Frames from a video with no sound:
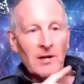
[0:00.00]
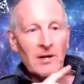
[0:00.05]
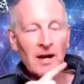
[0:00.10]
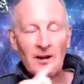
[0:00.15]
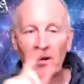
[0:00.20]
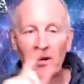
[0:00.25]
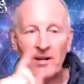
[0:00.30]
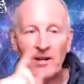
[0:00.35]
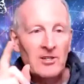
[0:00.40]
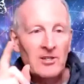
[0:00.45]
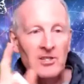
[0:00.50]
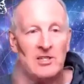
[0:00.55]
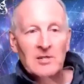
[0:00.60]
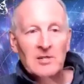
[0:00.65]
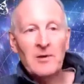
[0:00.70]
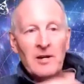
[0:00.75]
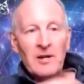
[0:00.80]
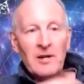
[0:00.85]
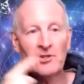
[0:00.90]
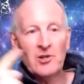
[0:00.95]
and I could
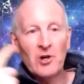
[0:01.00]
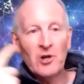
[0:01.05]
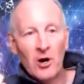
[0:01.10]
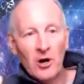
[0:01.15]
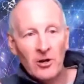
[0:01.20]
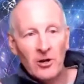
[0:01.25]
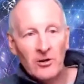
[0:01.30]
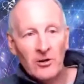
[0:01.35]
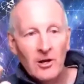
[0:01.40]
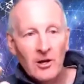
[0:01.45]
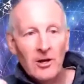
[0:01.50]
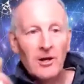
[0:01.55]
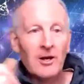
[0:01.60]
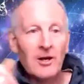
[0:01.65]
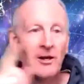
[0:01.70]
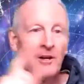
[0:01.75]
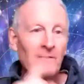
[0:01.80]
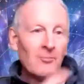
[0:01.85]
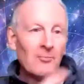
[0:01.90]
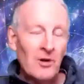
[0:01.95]
switch on
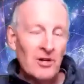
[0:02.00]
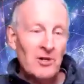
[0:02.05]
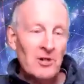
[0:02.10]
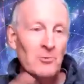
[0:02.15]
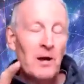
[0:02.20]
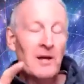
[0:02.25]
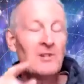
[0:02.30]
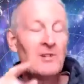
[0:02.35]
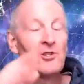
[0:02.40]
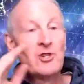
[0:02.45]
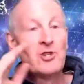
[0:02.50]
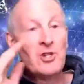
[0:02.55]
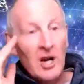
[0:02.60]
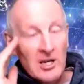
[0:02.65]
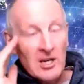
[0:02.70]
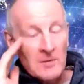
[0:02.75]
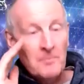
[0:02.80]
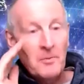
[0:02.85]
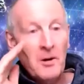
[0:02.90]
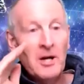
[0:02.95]
which way
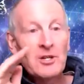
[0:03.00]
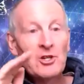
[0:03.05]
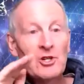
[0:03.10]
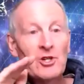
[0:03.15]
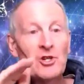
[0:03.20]
just by okay.